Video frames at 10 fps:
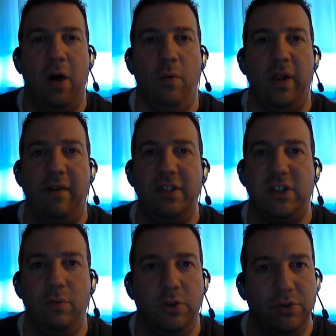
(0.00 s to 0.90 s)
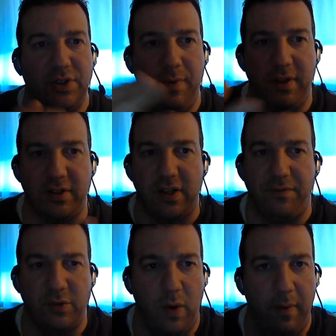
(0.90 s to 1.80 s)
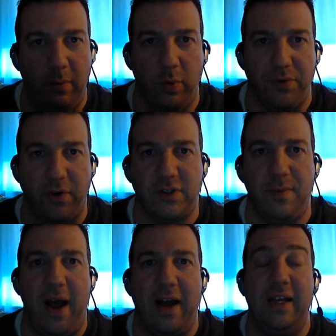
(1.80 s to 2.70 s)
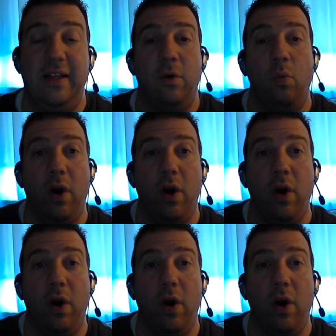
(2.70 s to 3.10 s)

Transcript: We'll do some other stuff as well. Maybe we'll throw some hockey in there.